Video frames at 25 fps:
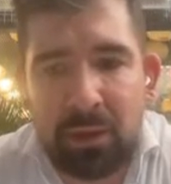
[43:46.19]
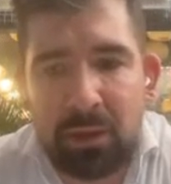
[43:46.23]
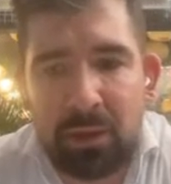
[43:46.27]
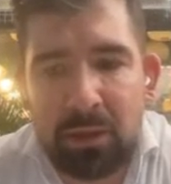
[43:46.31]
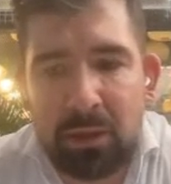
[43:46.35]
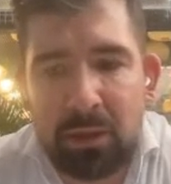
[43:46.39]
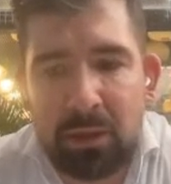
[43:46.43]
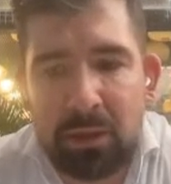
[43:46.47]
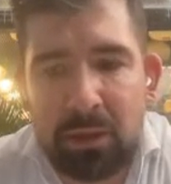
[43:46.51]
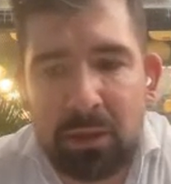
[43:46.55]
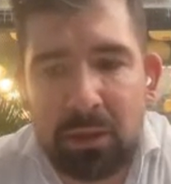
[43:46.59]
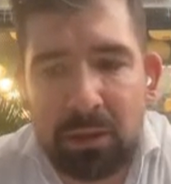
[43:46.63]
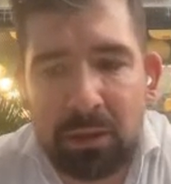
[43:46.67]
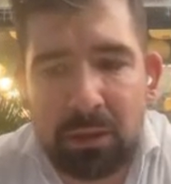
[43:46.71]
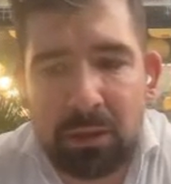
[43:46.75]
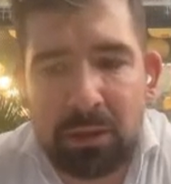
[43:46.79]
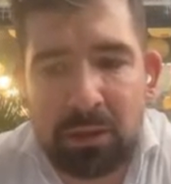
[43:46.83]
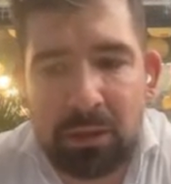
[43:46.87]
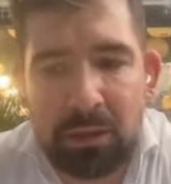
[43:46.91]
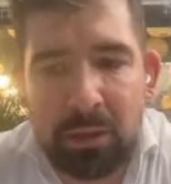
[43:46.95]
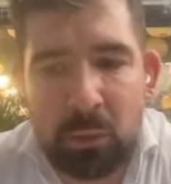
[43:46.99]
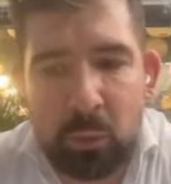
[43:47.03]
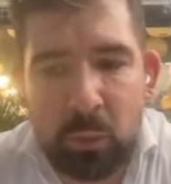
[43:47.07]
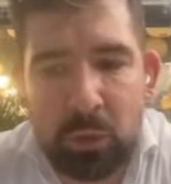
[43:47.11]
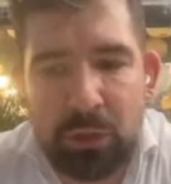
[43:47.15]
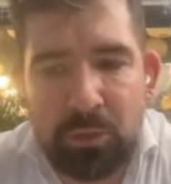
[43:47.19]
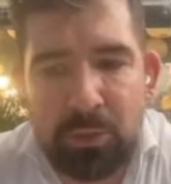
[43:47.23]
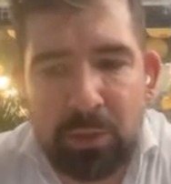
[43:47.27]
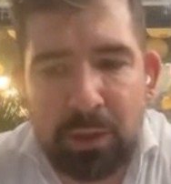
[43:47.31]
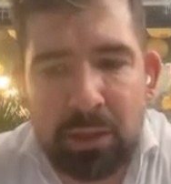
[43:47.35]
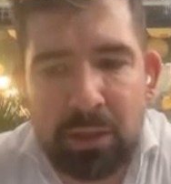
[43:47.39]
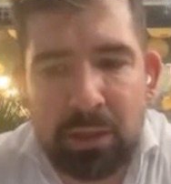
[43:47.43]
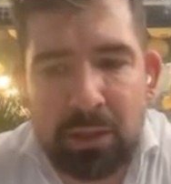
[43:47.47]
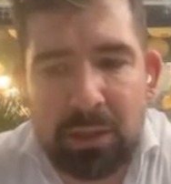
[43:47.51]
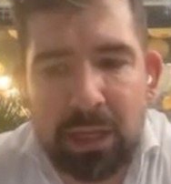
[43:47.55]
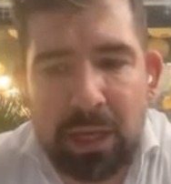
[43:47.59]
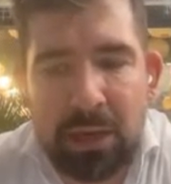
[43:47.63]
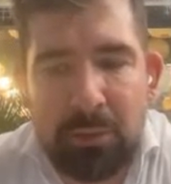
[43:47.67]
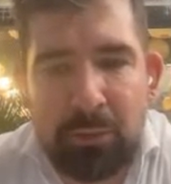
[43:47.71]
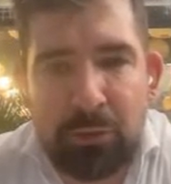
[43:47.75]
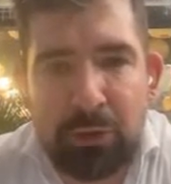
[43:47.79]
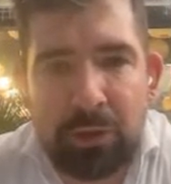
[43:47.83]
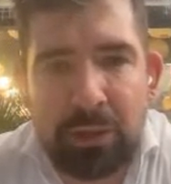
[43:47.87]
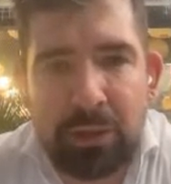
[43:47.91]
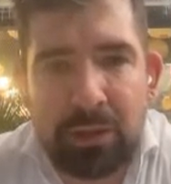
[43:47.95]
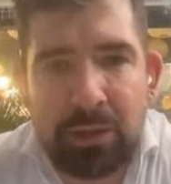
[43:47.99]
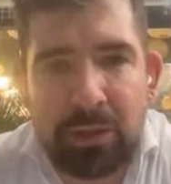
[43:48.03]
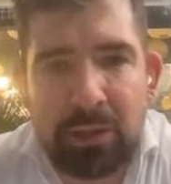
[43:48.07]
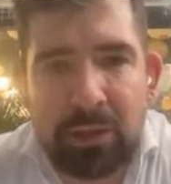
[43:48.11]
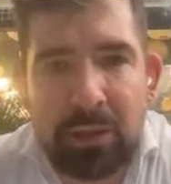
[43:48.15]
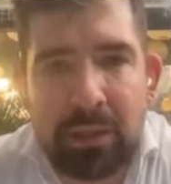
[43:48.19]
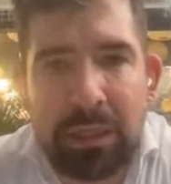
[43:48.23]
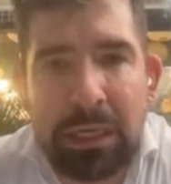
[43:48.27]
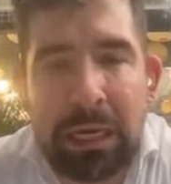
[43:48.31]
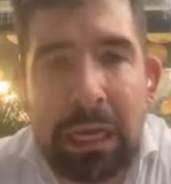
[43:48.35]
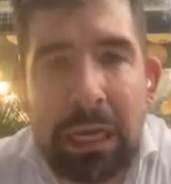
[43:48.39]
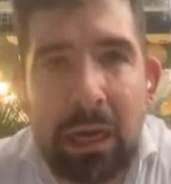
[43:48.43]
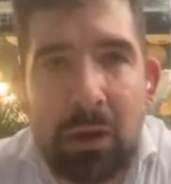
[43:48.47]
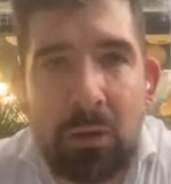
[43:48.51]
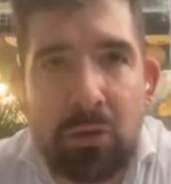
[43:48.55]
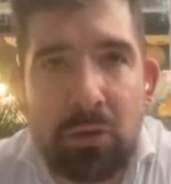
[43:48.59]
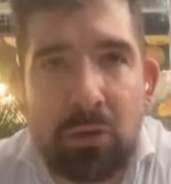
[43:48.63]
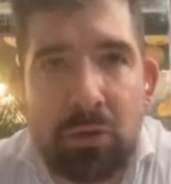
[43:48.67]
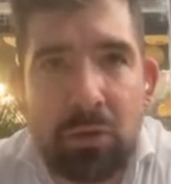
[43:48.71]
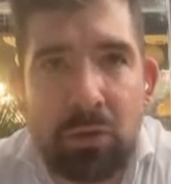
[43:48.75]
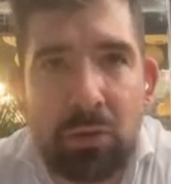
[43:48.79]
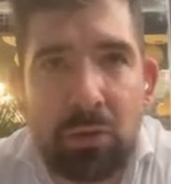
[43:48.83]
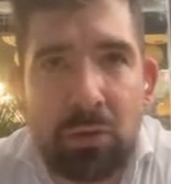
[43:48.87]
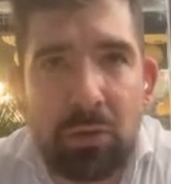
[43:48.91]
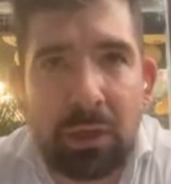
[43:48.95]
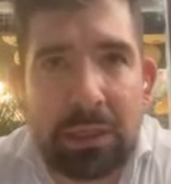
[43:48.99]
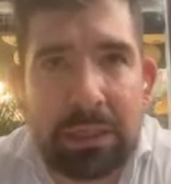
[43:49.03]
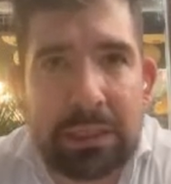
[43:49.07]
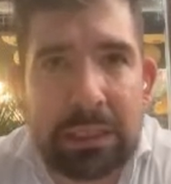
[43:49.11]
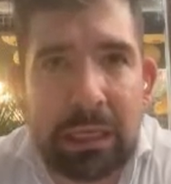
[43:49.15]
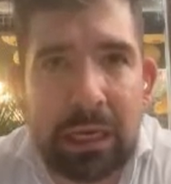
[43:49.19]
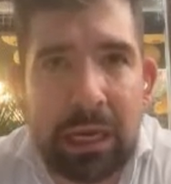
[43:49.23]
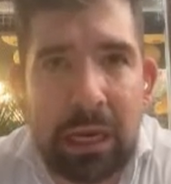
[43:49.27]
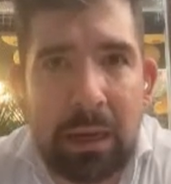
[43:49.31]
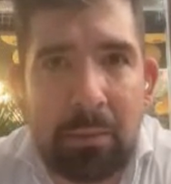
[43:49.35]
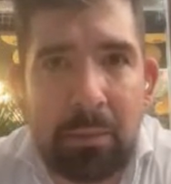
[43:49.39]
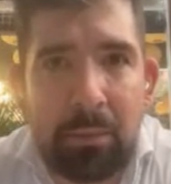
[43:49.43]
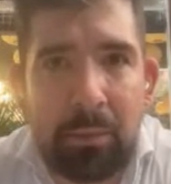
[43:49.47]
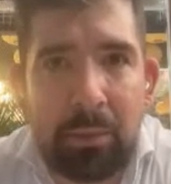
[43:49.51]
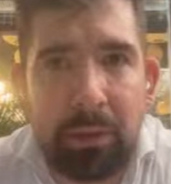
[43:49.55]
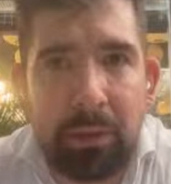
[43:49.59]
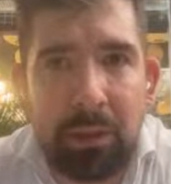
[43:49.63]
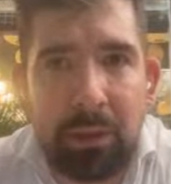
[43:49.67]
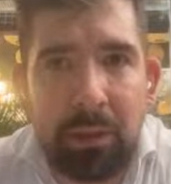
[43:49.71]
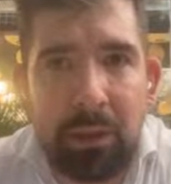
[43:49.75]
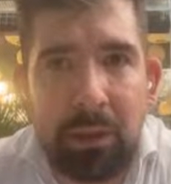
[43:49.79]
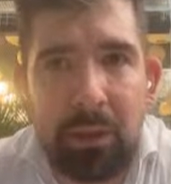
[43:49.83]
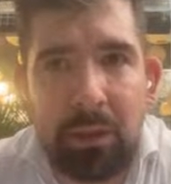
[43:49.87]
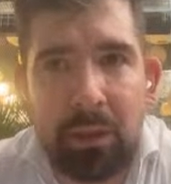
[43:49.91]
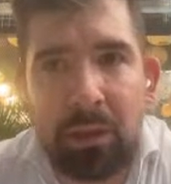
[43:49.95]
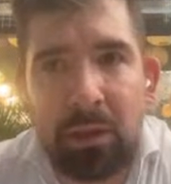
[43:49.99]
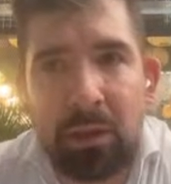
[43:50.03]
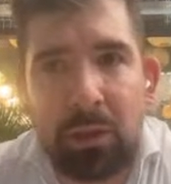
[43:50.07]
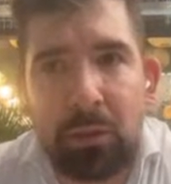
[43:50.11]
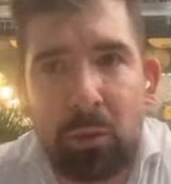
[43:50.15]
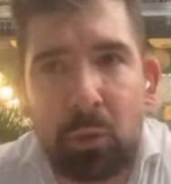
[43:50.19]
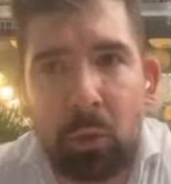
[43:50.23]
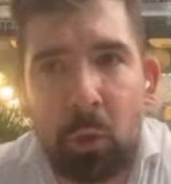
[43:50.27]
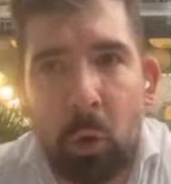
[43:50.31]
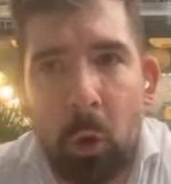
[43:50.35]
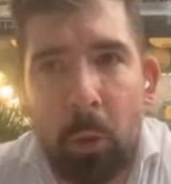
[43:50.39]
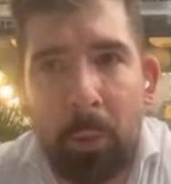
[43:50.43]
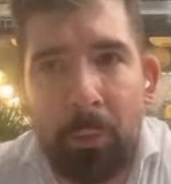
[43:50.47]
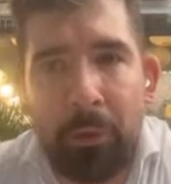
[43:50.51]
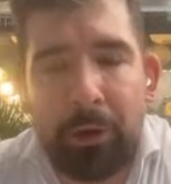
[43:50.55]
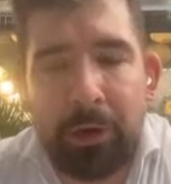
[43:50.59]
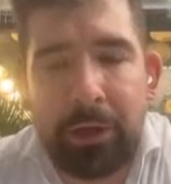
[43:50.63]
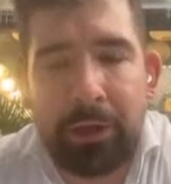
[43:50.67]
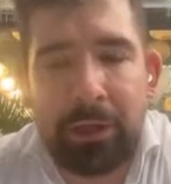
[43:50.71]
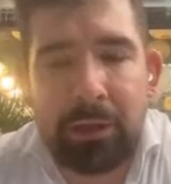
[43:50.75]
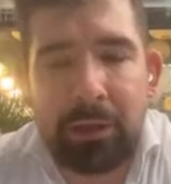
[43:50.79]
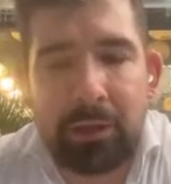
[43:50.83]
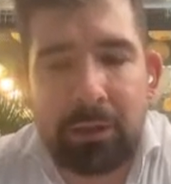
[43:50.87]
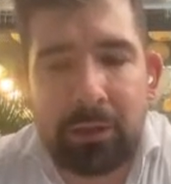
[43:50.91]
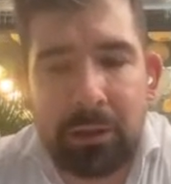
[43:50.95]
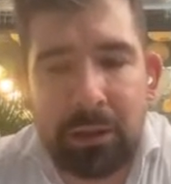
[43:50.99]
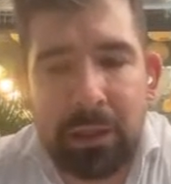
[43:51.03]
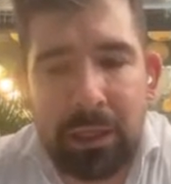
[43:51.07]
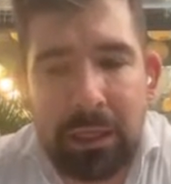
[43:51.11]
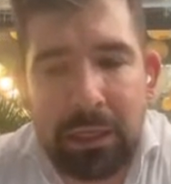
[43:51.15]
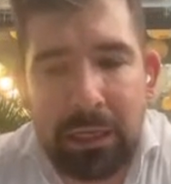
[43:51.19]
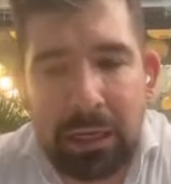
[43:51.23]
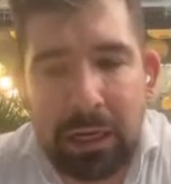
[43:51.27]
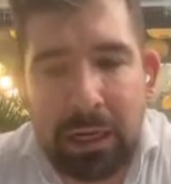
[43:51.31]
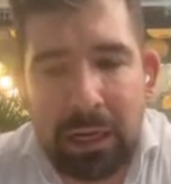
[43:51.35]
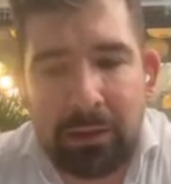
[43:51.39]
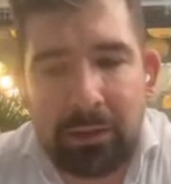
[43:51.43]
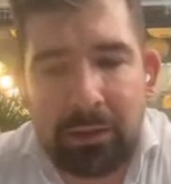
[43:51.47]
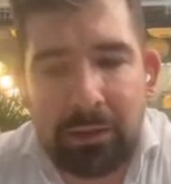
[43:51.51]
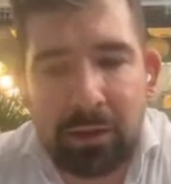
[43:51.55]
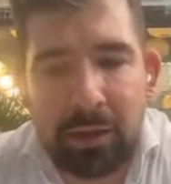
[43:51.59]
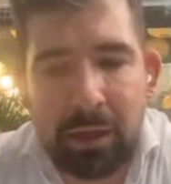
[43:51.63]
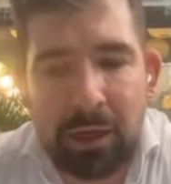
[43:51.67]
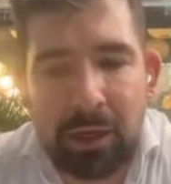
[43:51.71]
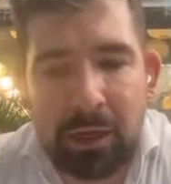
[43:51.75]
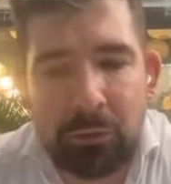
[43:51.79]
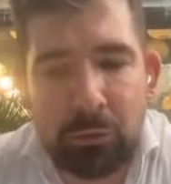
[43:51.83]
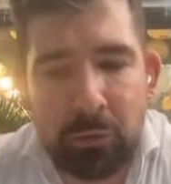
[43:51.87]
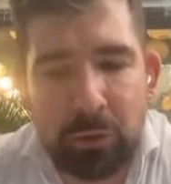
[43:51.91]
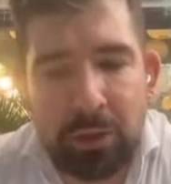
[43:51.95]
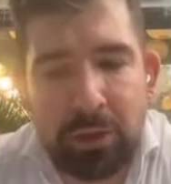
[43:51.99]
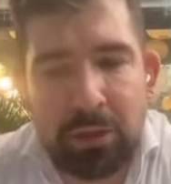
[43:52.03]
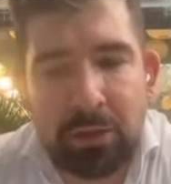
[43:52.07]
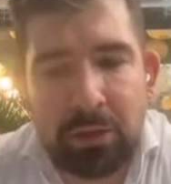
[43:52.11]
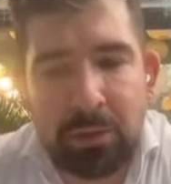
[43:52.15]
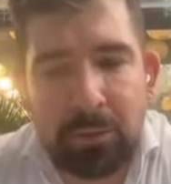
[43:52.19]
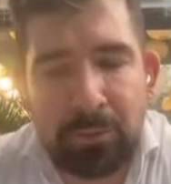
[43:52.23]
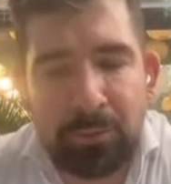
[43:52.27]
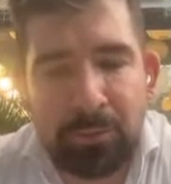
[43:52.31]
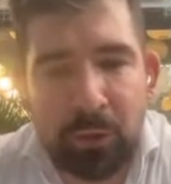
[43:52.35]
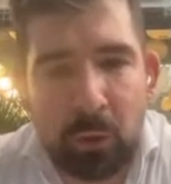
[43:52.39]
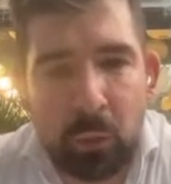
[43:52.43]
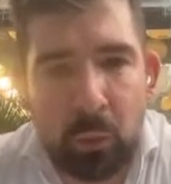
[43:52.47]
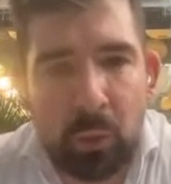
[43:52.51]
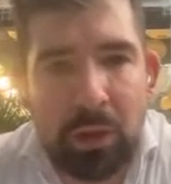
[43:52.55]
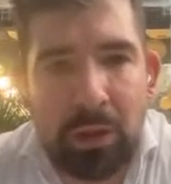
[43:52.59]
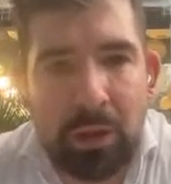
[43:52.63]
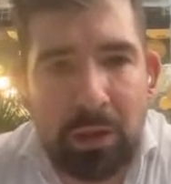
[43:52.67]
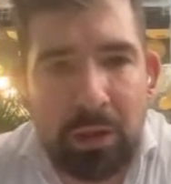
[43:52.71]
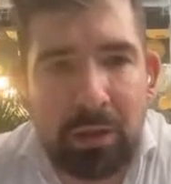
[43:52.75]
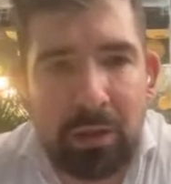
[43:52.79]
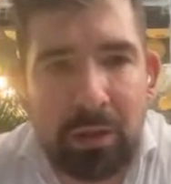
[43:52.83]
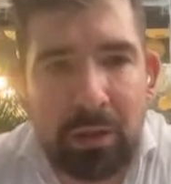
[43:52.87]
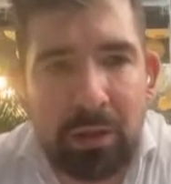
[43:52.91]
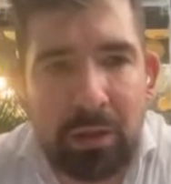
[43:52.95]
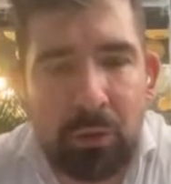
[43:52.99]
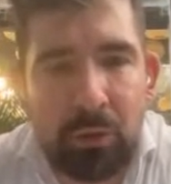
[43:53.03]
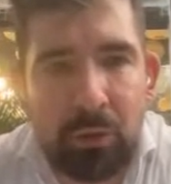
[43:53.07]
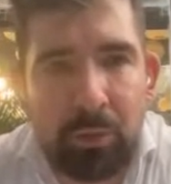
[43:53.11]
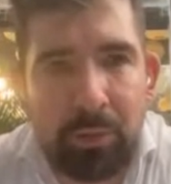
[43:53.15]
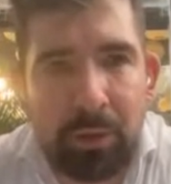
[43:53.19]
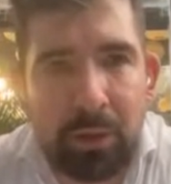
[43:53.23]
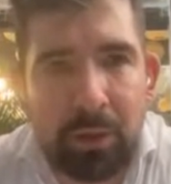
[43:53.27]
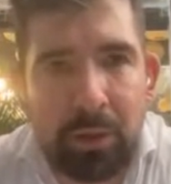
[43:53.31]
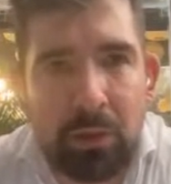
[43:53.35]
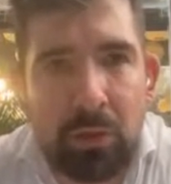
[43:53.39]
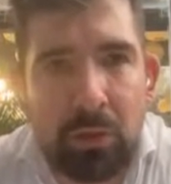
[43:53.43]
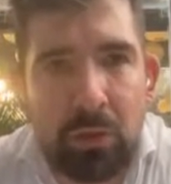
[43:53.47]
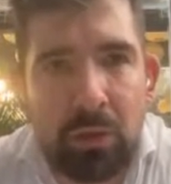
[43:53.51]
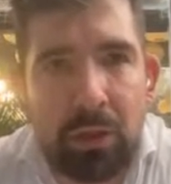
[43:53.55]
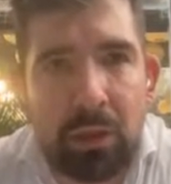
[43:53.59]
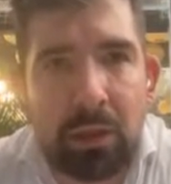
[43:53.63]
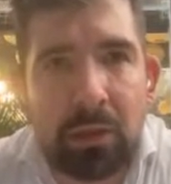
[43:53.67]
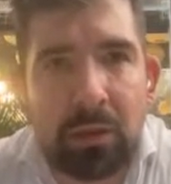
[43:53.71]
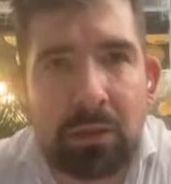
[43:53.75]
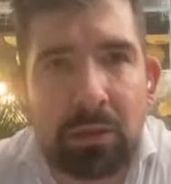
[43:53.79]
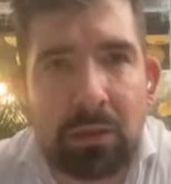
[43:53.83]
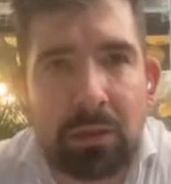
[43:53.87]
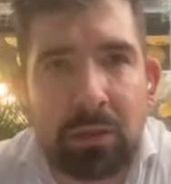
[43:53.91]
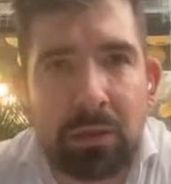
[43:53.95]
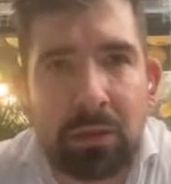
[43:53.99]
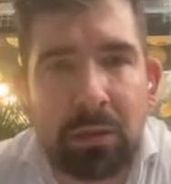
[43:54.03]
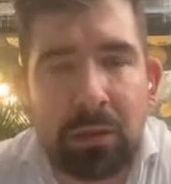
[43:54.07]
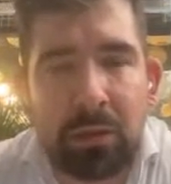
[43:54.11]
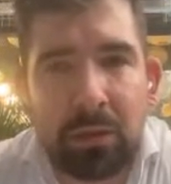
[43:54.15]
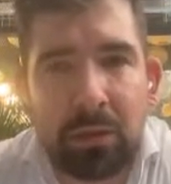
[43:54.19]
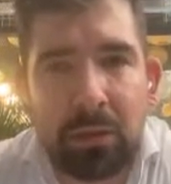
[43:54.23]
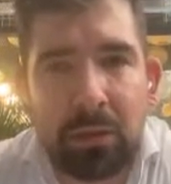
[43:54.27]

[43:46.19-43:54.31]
uh, which means Cyprus, allows you as a company to operate in other countries within the European Union